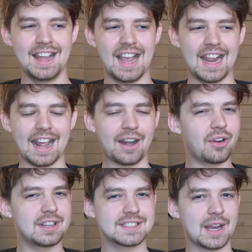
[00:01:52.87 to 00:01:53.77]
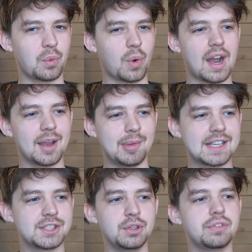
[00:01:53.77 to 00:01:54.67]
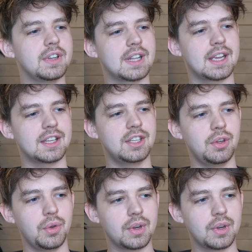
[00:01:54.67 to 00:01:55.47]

And I don't understand why. It makes you feel like you